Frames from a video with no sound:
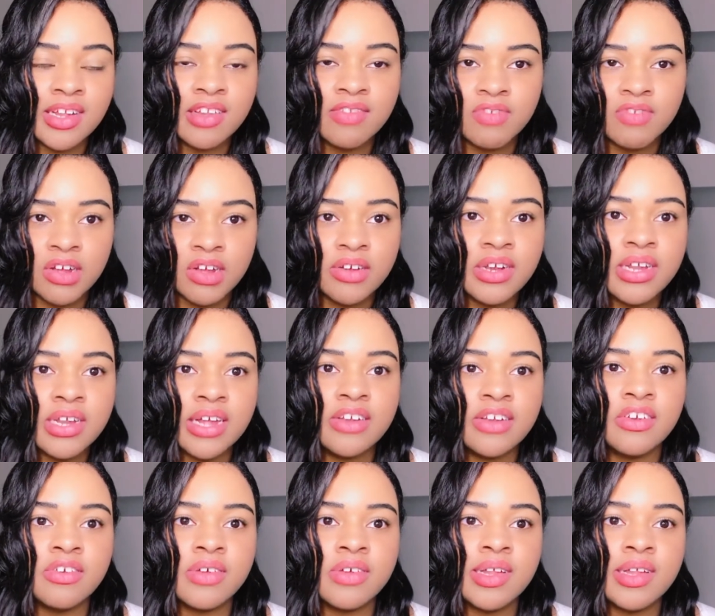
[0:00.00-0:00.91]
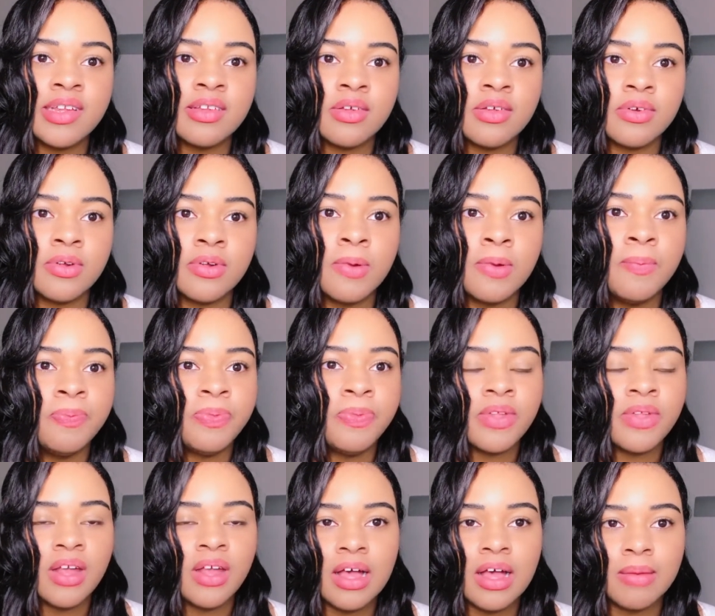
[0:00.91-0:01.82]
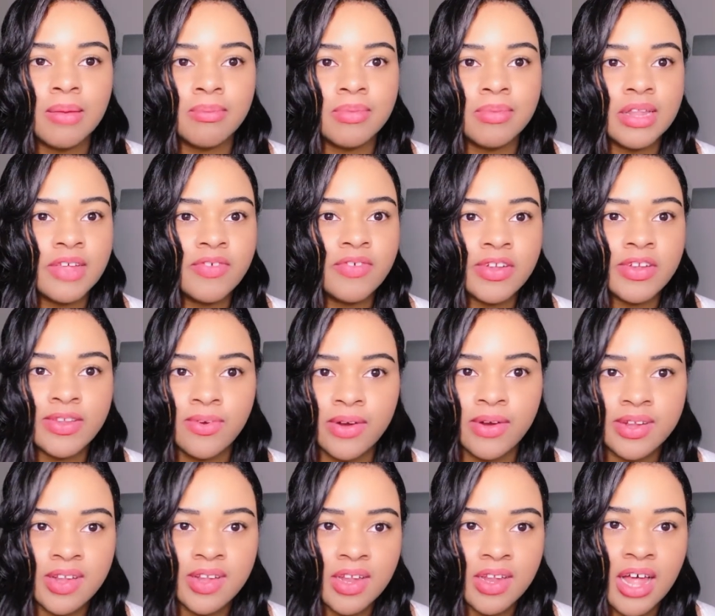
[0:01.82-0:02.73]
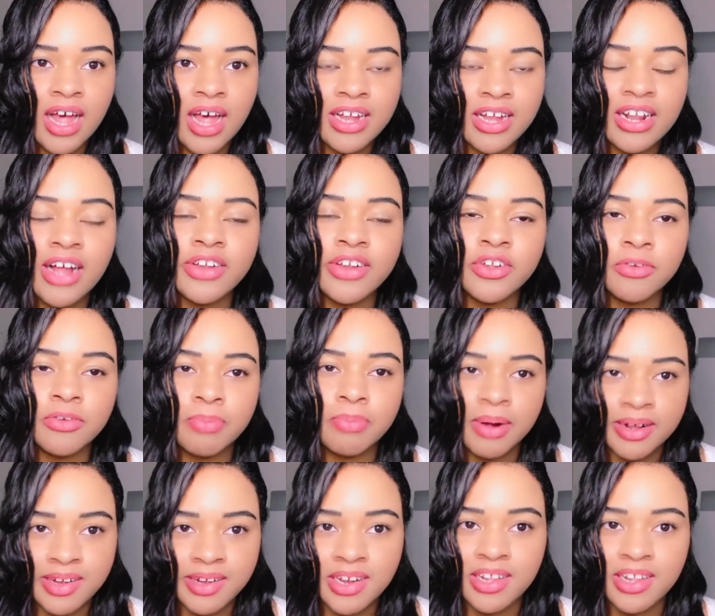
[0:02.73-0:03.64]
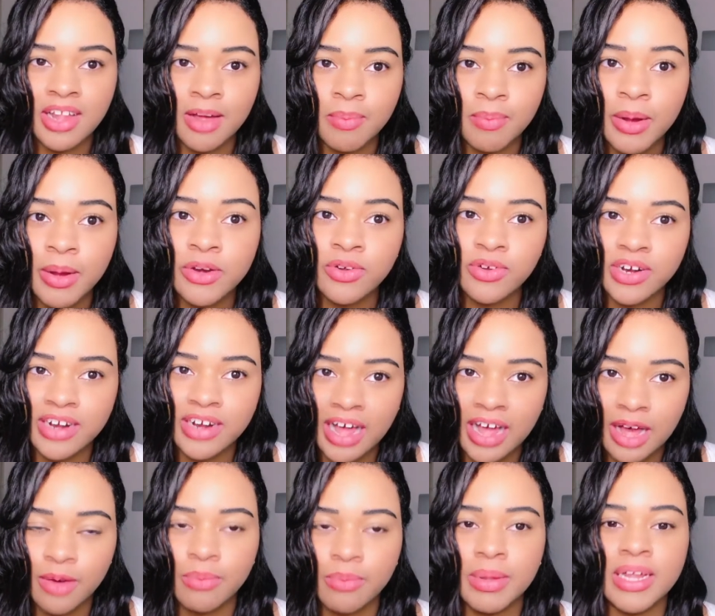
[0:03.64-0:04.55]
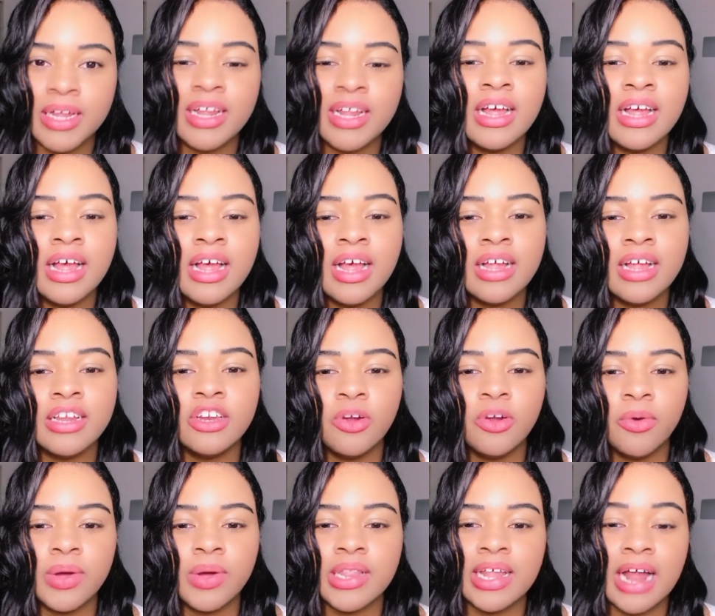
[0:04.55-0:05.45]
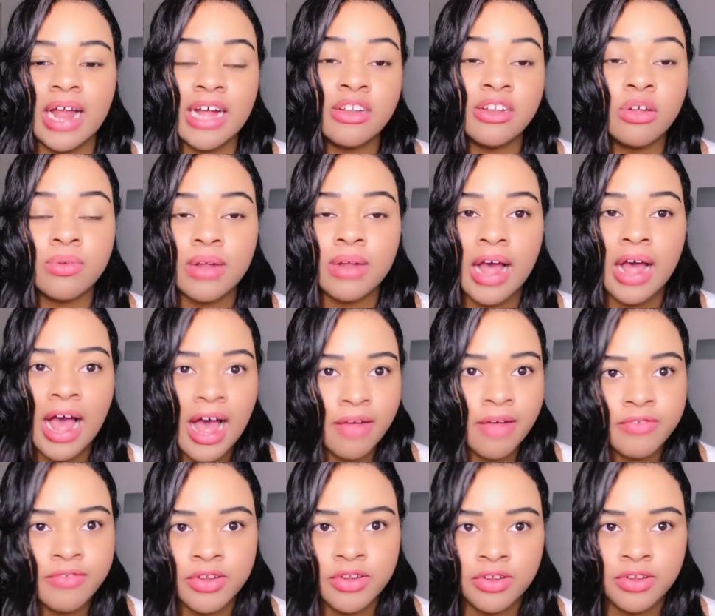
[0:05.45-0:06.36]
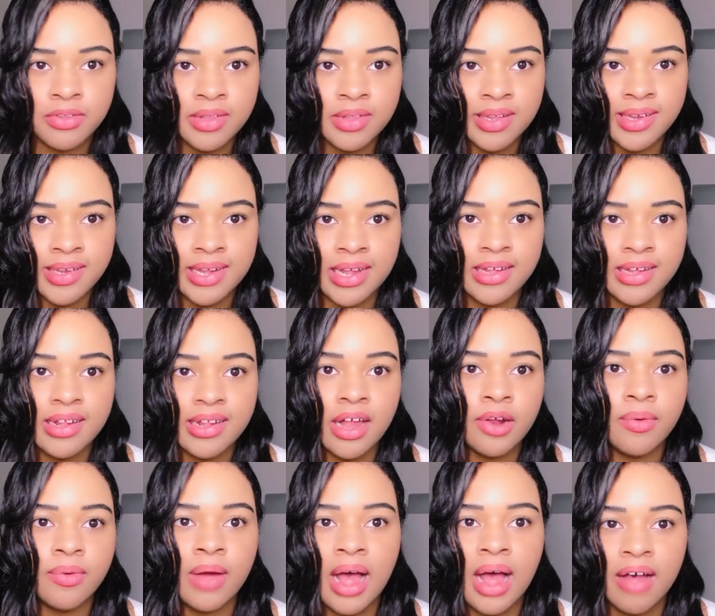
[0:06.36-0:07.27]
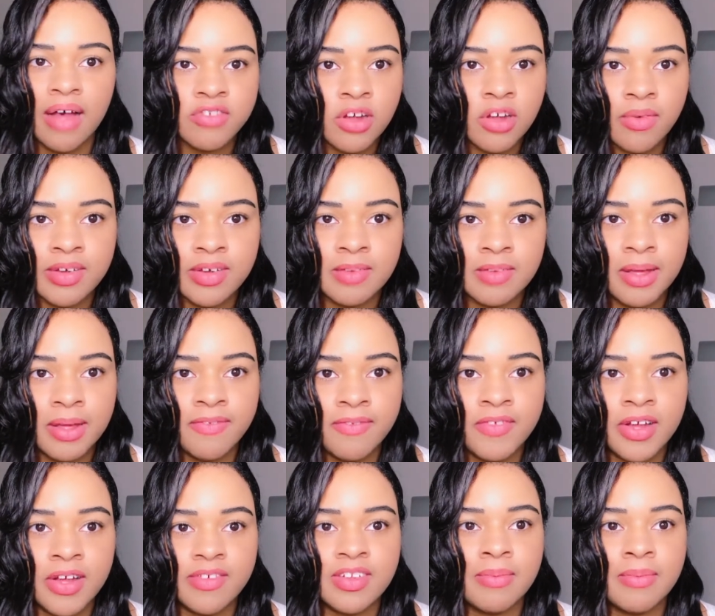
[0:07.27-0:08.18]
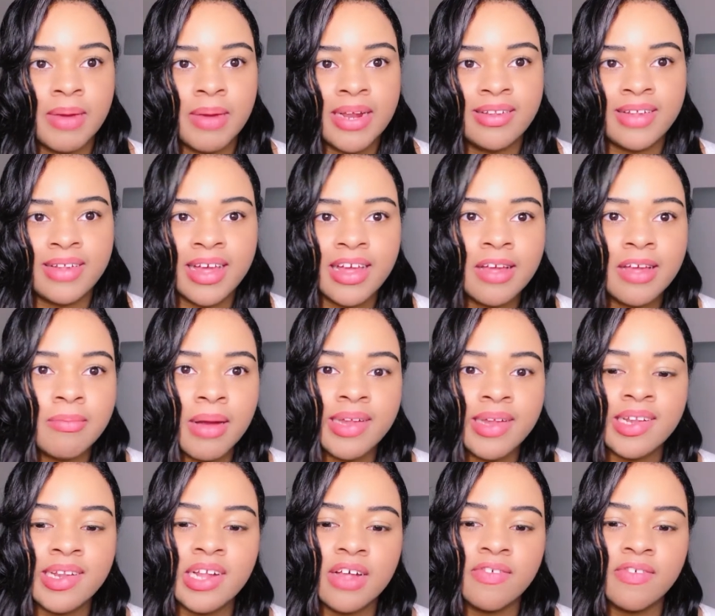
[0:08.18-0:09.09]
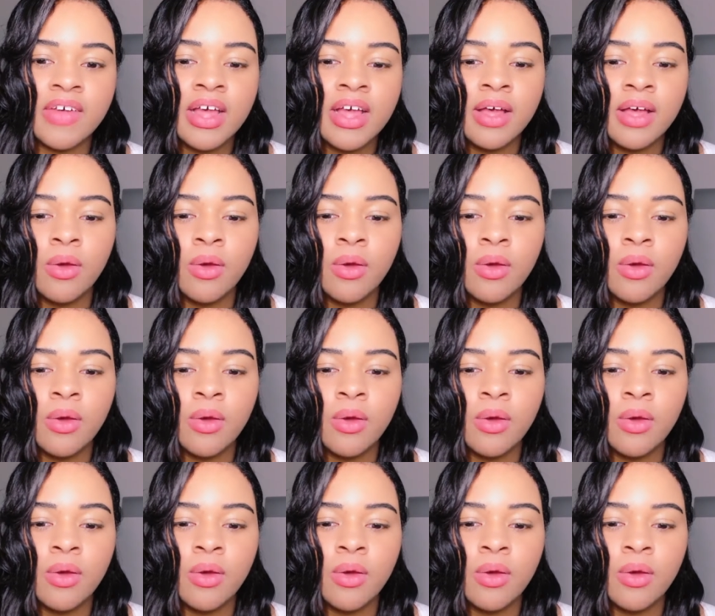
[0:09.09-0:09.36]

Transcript: It's very dangerous. So leaving doors unlocked. I do personally lock my door now, but knowing that I don't have to do these things. I don't have to always be in fear of somebody taking my stuff.